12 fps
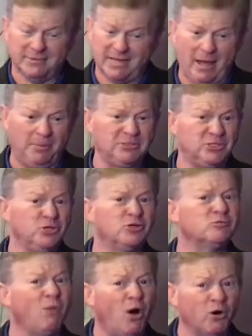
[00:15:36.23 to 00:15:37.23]
It happens in
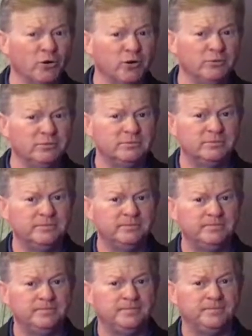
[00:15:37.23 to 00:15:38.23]
your small group.
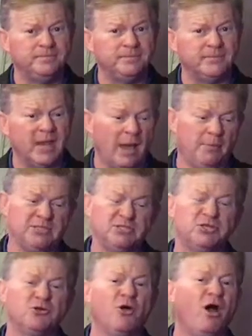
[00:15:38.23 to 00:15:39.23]
It happens
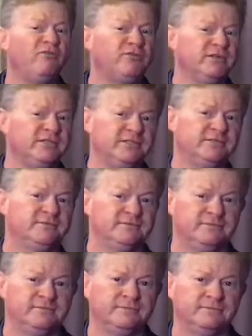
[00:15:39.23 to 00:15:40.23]
in your office.
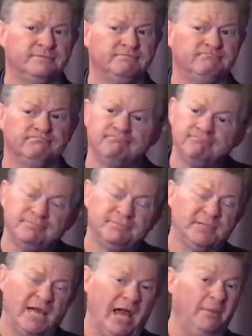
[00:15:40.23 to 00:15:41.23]

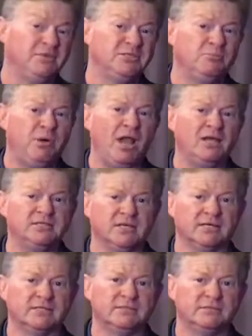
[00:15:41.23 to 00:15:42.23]
It happens in
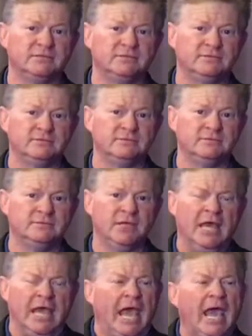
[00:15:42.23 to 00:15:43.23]
politics.
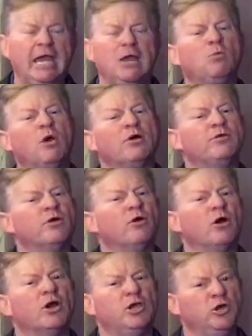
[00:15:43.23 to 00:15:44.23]
Anywhere
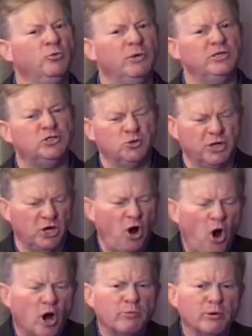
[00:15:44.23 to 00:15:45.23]
there are humans who can
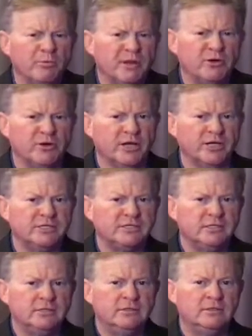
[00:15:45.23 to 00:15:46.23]
harbor
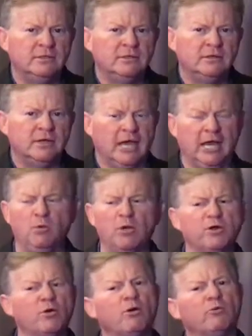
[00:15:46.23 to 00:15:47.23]
bitterness,
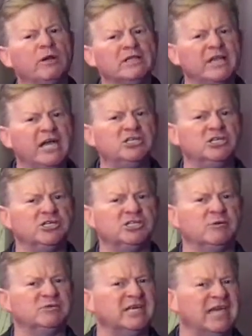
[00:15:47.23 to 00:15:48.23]
anywhere there are
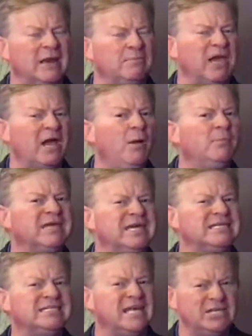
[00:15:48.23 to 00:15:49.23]
relationships that can become
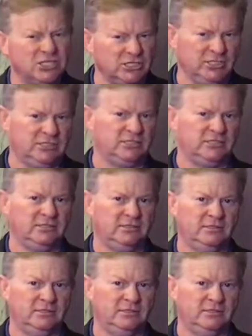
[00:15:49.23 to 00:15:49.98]
contentious,